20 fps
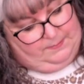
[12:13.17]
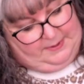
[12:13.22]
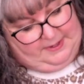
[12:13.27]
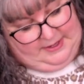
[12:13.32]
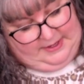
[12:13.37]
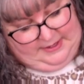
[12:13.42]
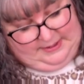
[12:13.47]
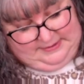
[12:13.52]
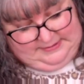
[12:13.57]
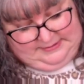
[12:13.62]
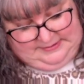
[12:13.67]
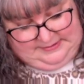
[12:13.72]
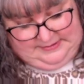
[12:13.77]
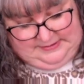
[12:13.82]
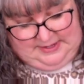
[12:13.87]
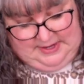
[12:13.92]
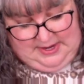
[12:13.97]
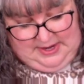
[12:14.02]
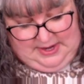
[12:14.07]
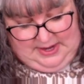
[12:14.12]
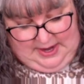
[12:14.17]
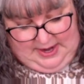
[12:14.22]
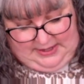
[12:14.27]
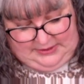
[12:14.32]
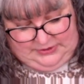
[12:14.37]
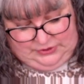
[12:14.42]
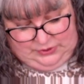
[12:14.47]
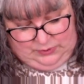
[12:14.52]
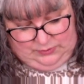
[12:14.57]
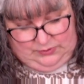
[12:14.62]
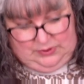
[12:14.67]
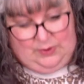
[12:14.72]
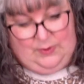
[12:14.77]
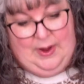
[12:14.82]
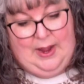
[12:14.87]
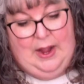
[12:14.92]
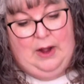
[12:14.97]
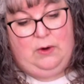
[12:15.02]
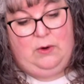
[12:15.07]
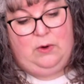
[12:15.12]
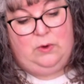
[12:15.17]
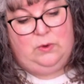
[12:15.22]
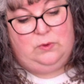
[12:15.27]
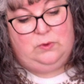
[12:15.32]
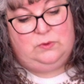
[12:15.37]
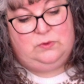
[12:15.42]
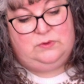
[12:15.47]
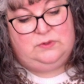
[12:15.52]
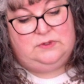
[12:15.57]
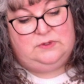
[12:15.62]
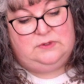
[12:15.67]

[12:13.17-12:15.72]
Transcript: piece. I don't know how old